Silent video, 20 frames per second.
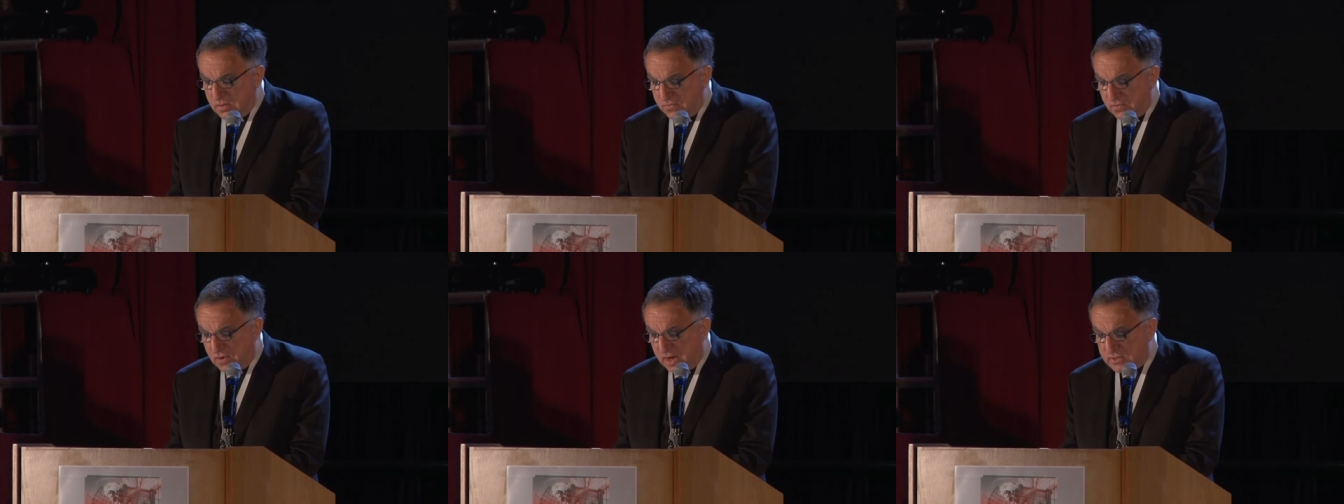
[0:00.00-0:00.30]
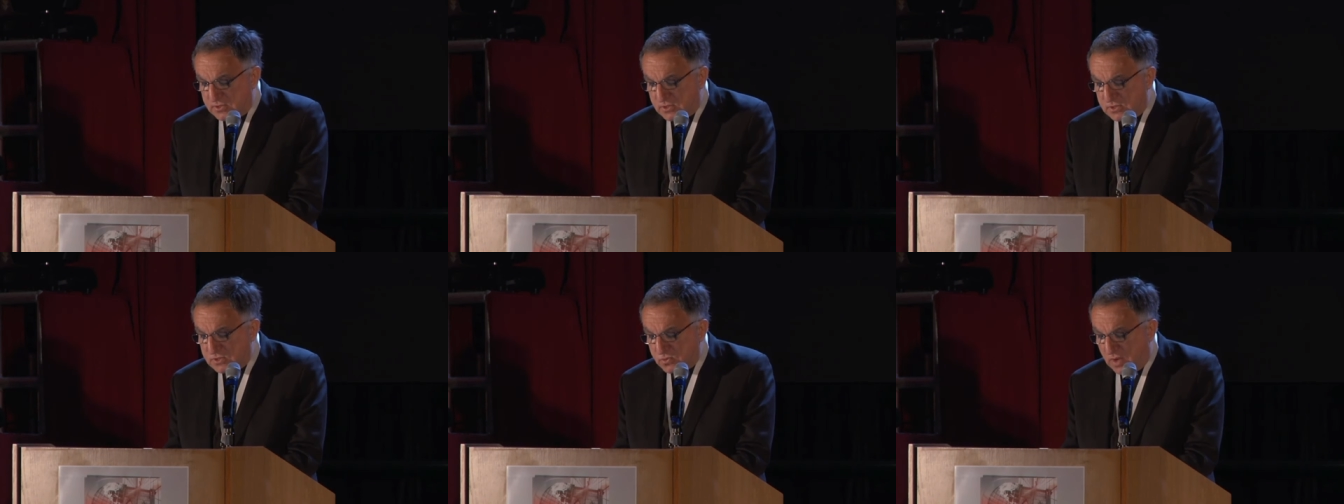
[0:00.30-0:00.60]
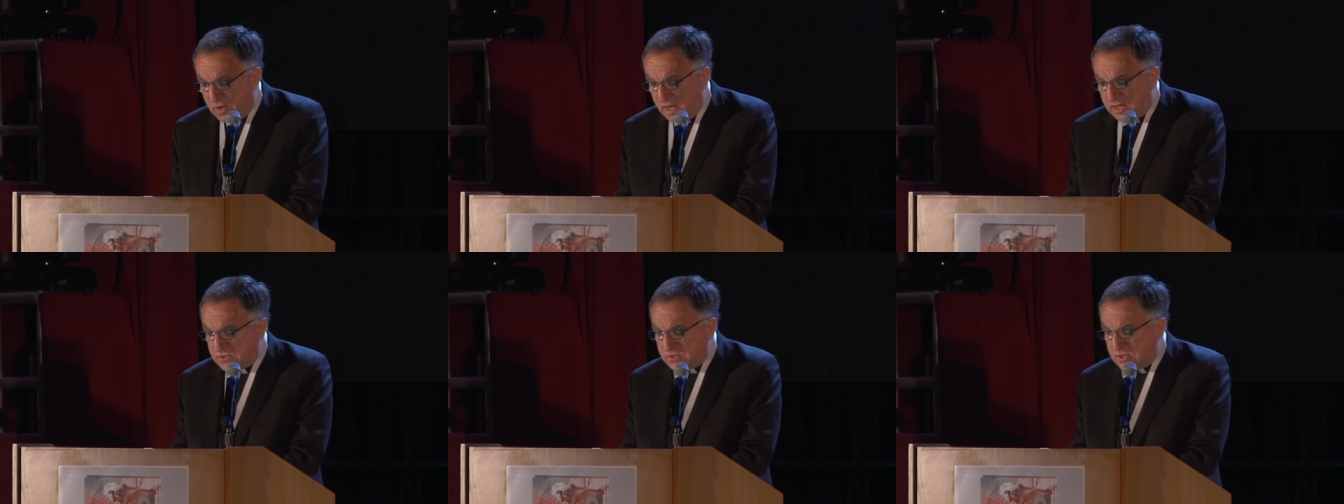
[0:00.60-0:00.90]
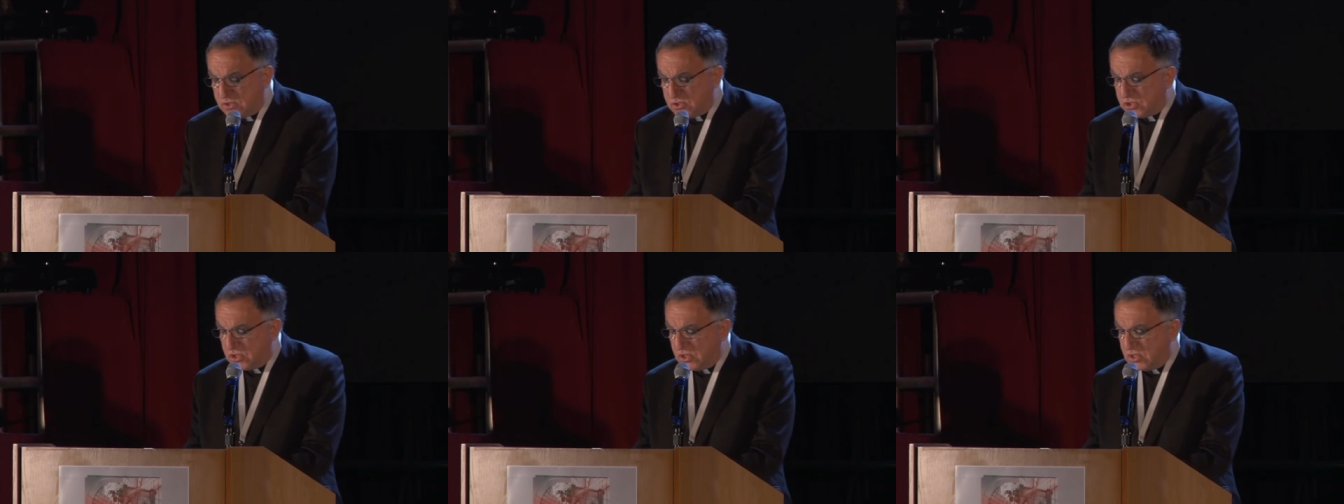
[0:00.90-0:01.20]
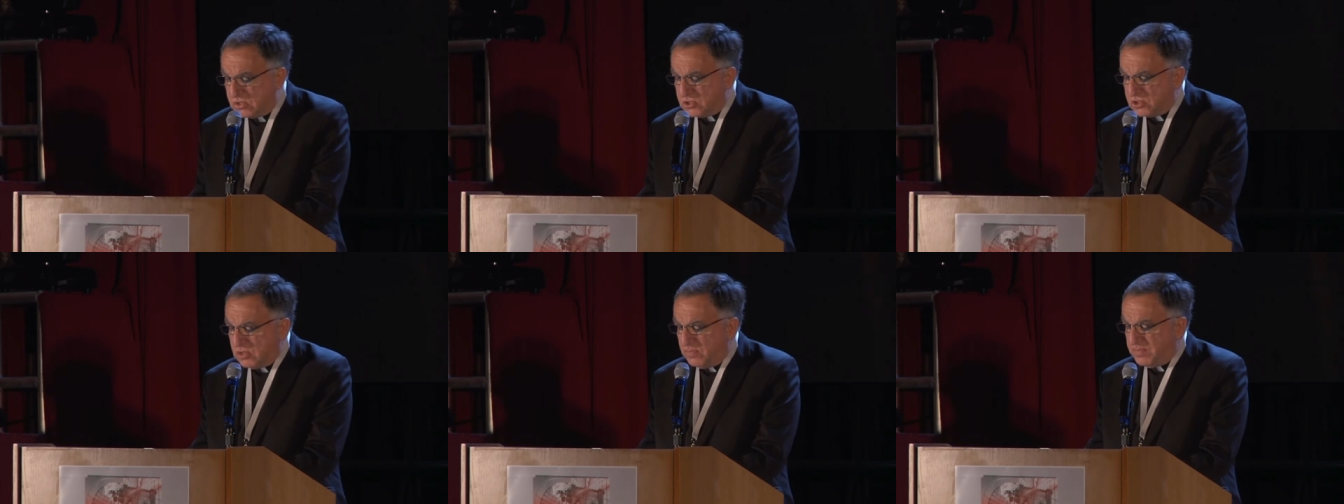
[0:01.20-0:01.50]
Francis wants the
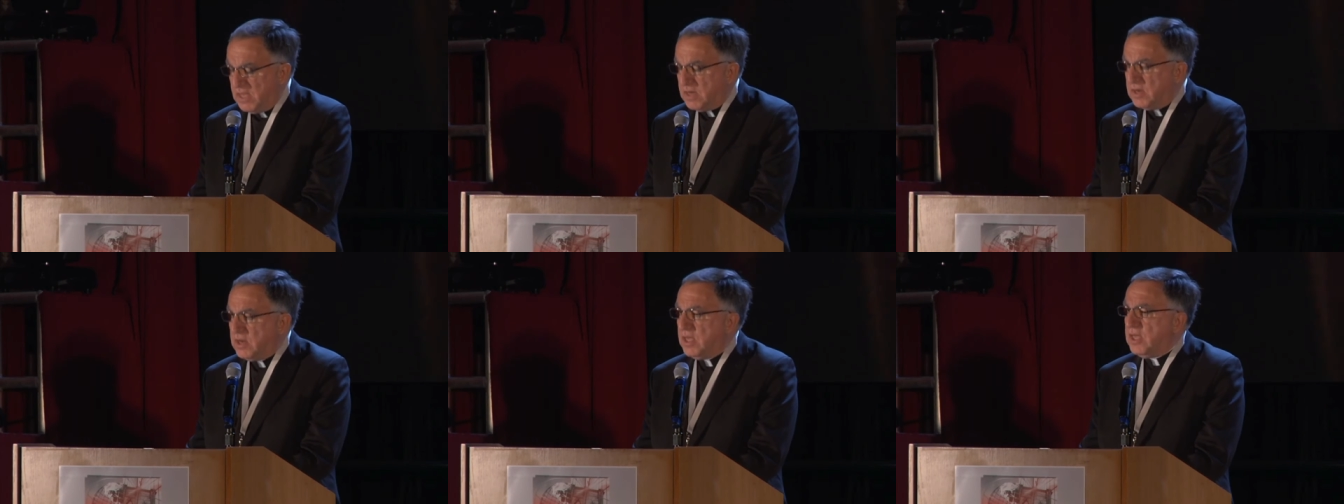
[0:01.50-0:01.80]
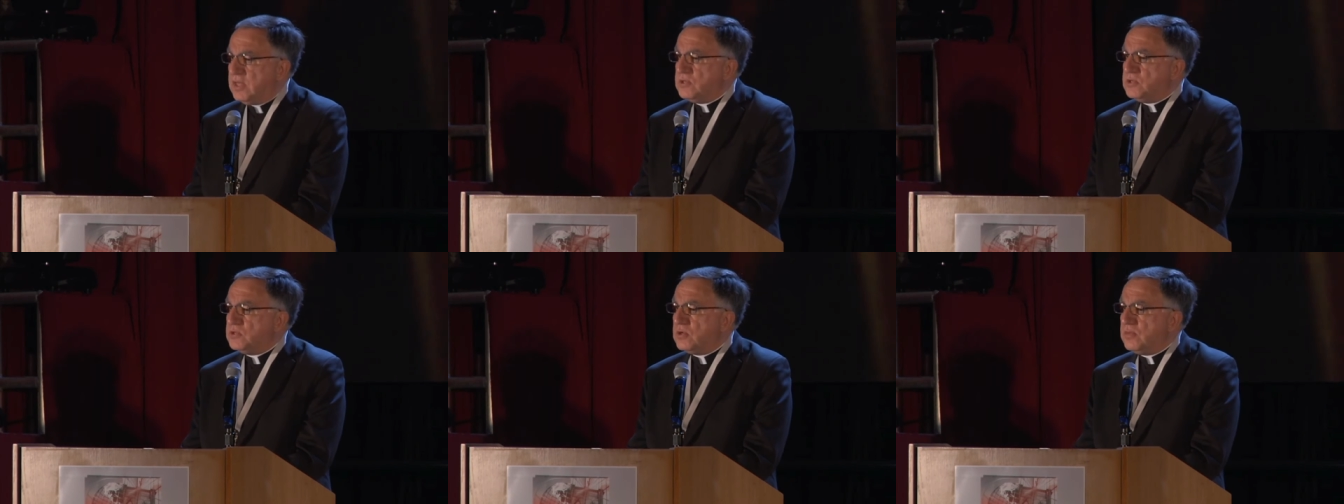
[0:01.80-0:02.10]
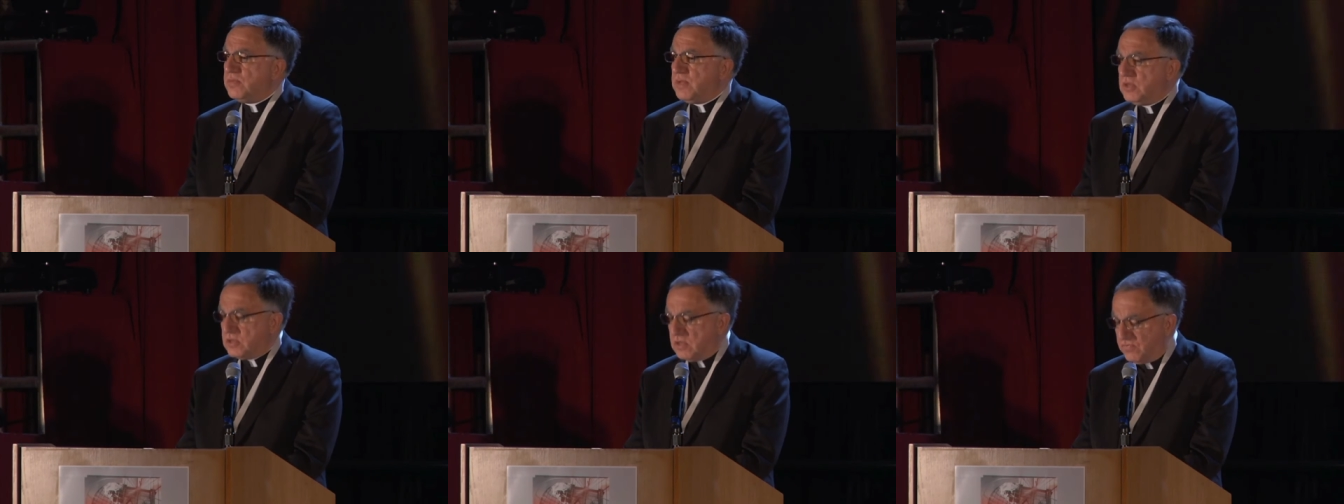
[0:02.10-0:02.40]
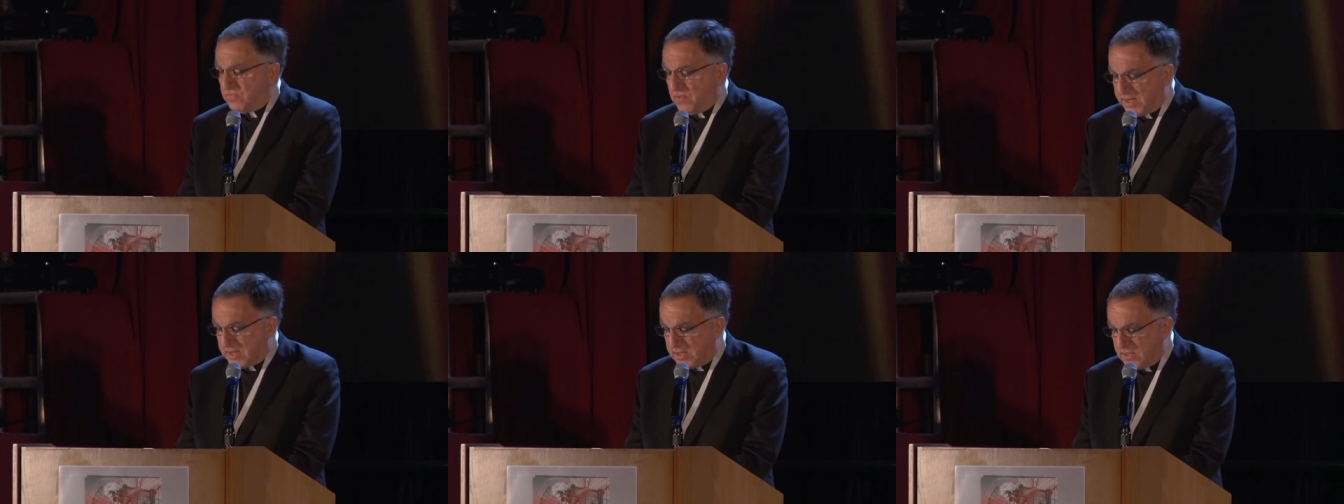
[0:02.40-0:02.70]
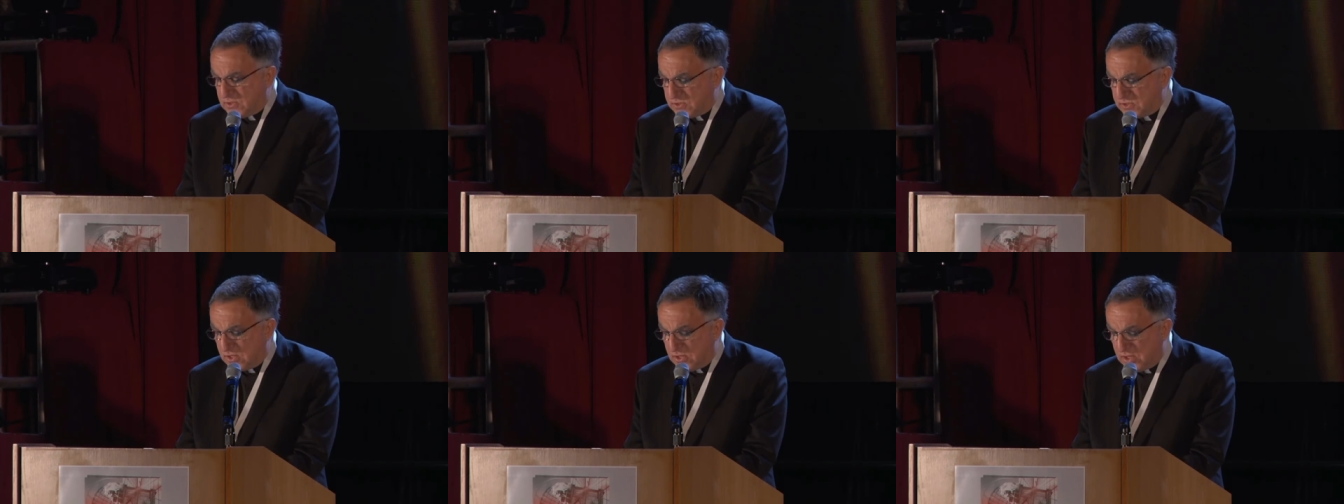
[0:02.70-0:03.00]
church to be an instrument of
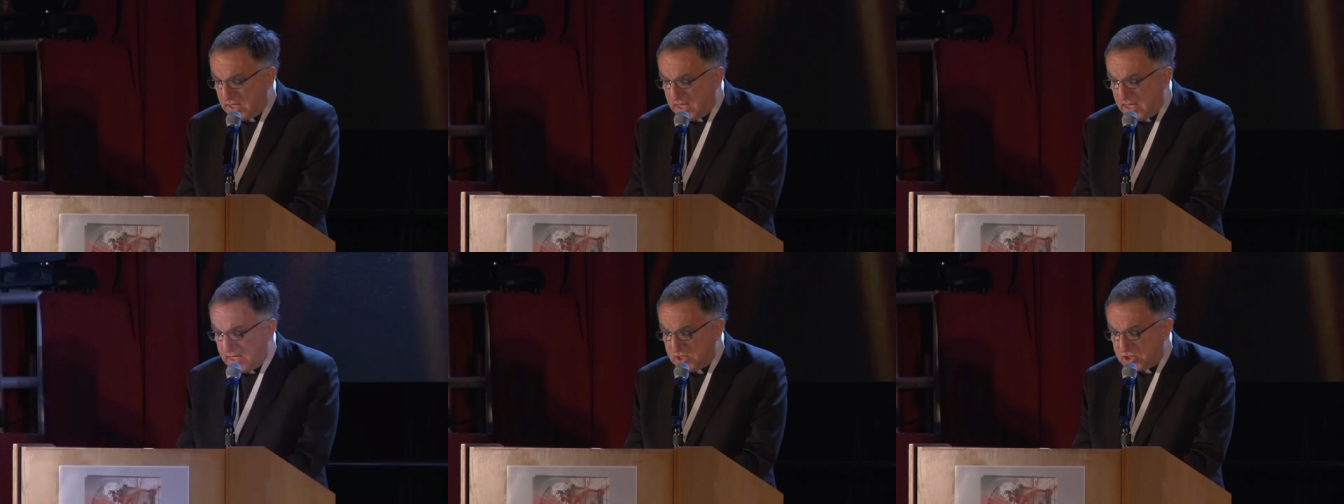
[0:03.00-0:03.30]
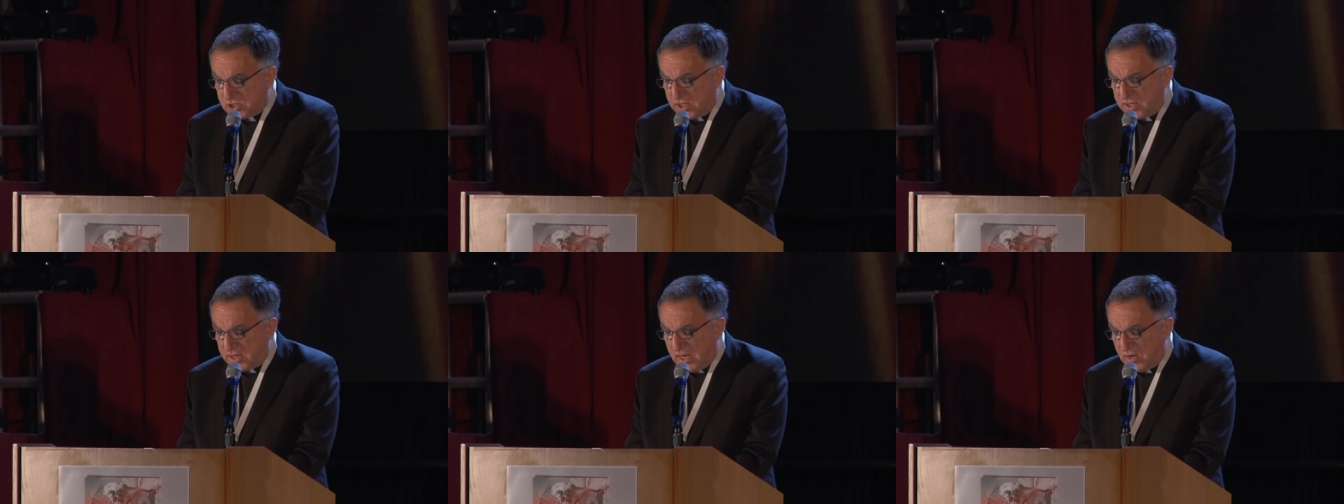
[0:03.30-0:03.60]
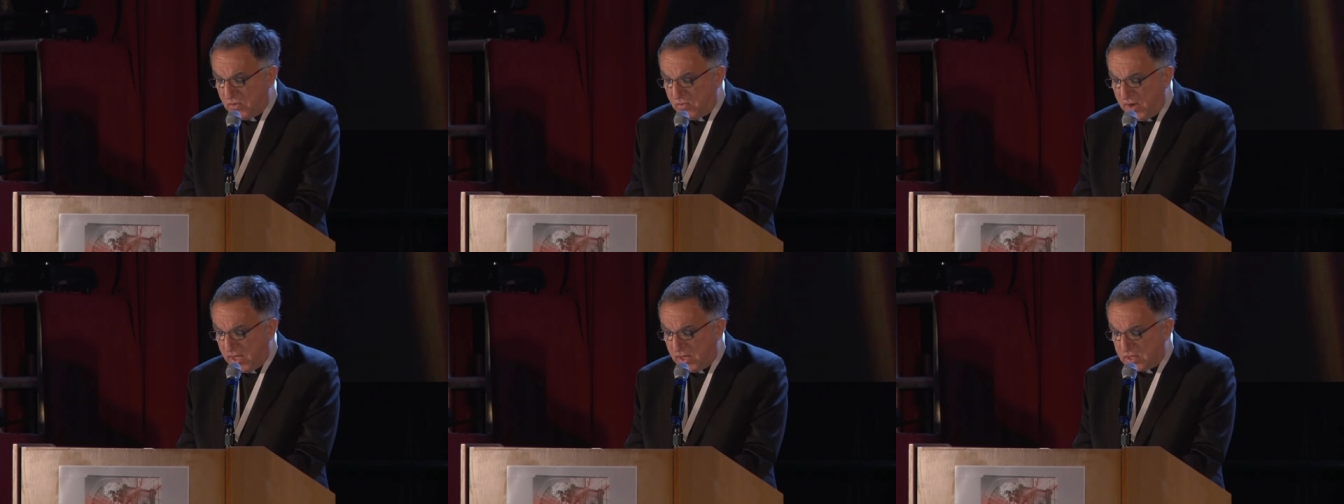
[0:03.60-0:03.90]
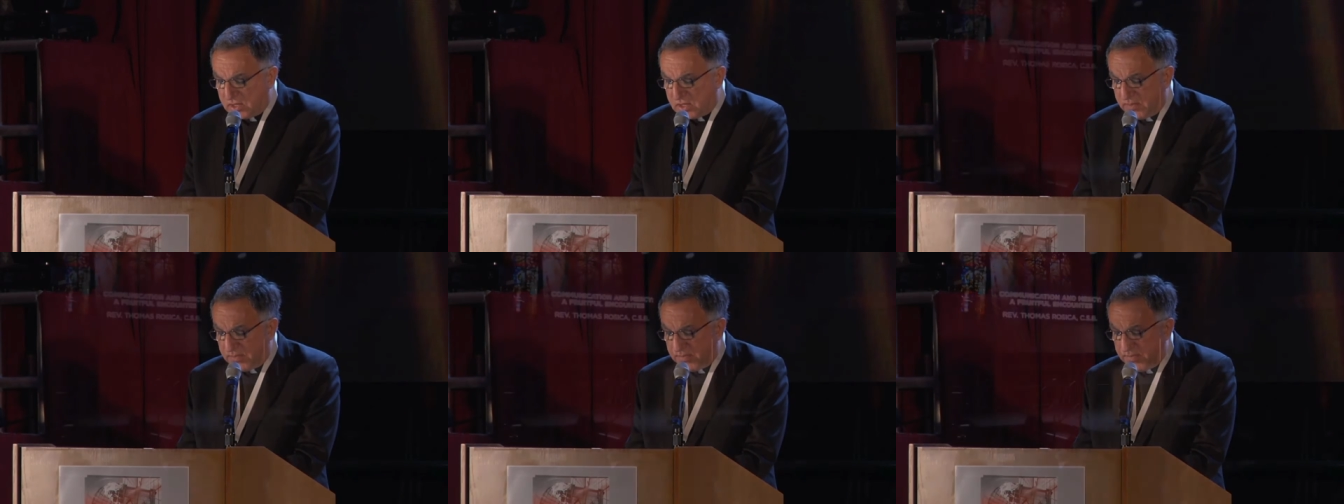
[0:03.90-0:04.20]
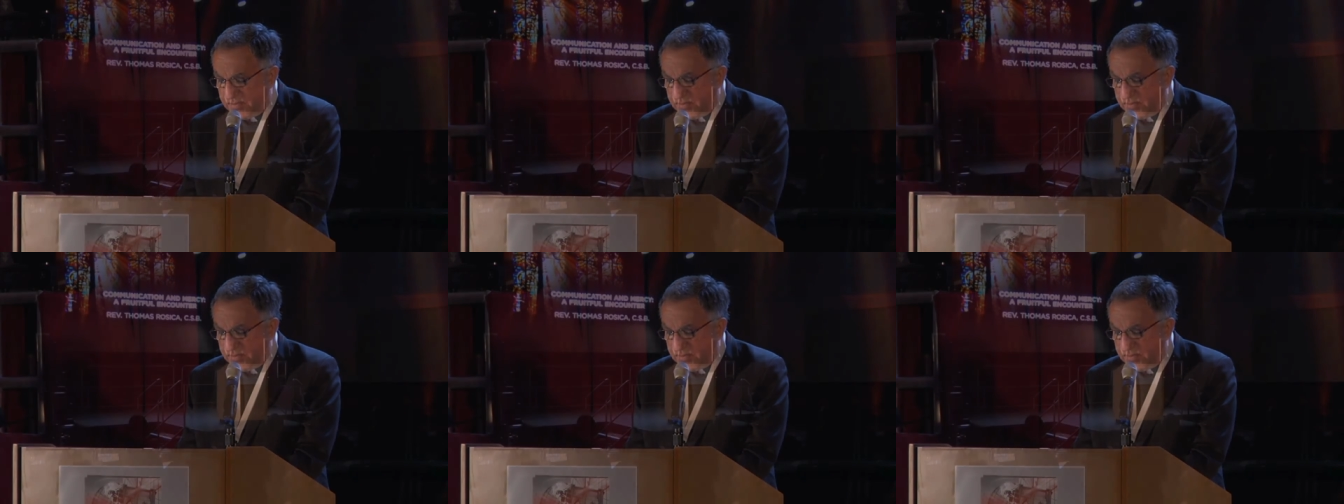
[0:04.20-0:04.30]
reconciliation and welcome,